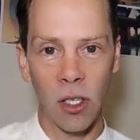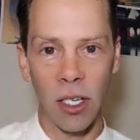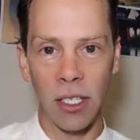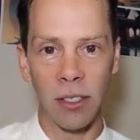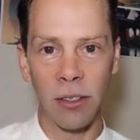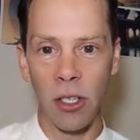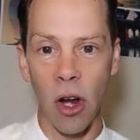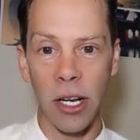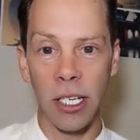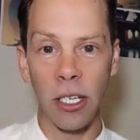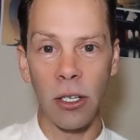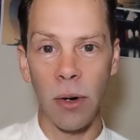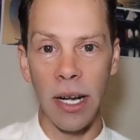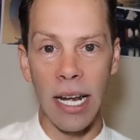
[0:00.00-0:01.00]
And turned it
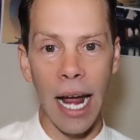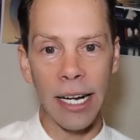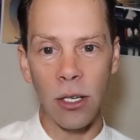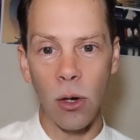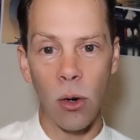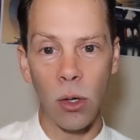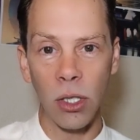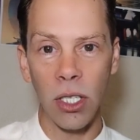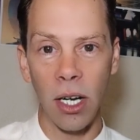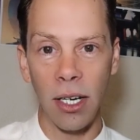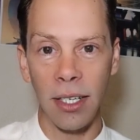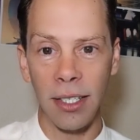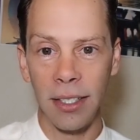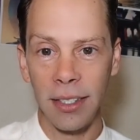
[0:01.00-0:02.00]
into a nightcore
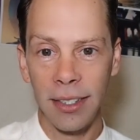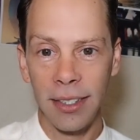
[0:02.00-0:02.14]
song.